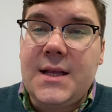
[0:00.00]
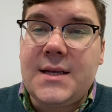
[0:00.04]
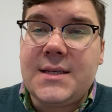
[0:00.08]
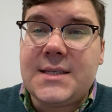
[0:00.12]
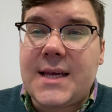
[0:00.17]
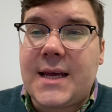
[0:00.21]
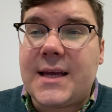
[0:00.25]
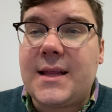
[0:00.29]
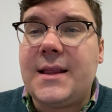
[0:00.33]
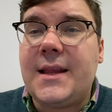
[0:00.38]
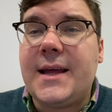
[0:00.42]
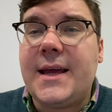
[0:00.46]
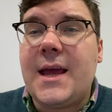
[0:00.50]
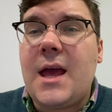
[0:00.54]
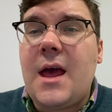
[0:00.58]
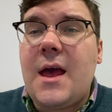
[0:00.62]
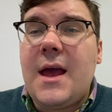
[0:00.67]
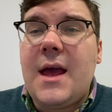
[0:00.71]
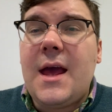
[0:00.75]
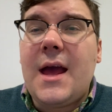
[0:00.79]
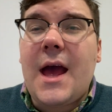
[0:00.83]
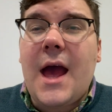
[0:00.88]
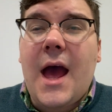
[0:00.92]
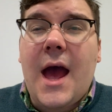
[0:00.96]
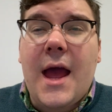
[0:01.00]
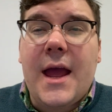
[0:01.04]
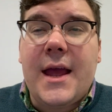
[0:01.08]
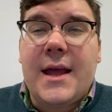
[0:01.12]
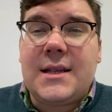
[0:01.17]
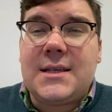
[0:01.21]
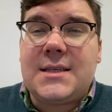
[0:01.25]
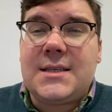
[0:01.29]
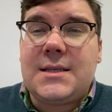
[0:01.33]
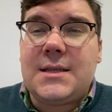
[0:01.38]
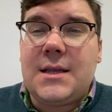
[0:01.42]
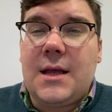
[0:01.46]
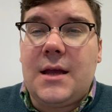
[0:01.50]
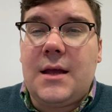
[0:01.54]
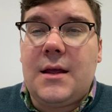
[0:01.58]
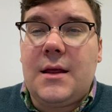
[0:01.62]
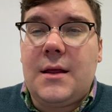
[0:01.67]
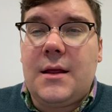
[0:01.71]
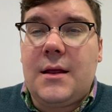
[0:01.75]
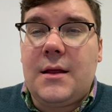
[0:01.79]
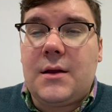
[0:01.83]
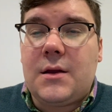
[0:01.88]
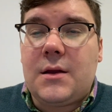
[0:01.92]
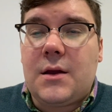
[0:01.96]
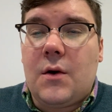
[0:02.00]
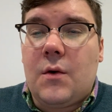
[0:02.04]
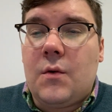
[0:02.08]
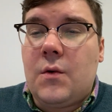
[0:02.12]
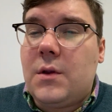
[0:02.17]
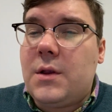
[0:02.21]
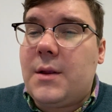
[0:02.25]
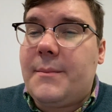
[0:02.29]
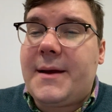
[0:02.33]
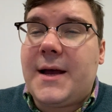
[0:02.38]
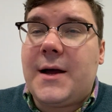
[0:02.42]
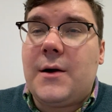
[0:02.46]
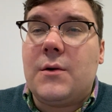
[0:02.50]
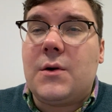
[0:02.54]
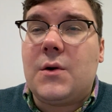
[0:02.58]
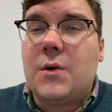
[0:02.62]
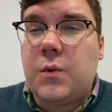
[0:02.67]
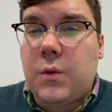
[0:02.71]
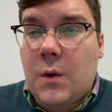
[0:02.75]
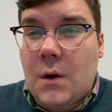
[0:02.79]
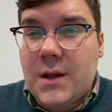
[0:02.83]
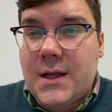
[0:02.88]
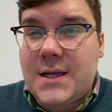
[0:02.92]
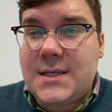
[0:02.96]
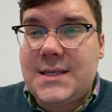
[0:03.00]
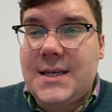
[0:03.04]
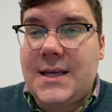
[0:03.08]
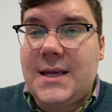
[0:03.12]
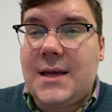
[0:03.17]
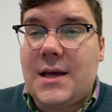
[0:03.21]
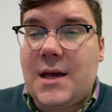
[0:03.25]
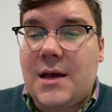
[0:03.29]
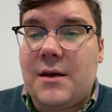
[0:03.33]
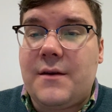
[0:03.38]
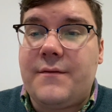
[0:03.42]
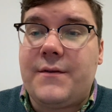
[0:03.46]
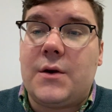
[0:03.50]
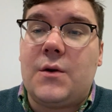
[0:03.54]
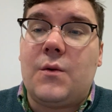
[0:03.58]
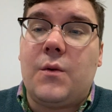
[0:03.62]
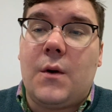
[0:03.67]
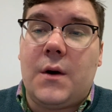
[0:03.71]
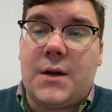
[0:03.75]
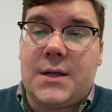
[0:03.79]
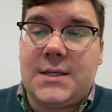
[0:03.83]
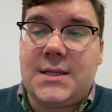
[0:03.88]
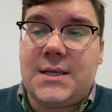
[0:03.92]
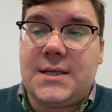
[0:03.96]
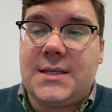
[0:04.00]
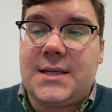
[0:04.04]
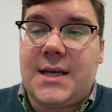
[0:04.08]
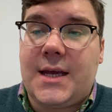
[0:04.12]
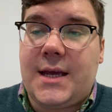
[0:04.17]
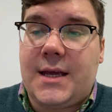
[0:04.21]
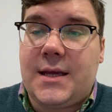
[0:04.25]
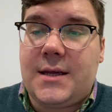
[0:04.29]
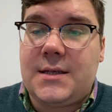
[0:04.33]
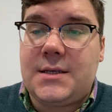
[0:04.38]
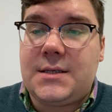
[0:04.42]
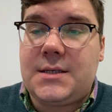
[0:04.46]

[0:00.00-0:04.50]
Secondly, it's all about quality over quantity.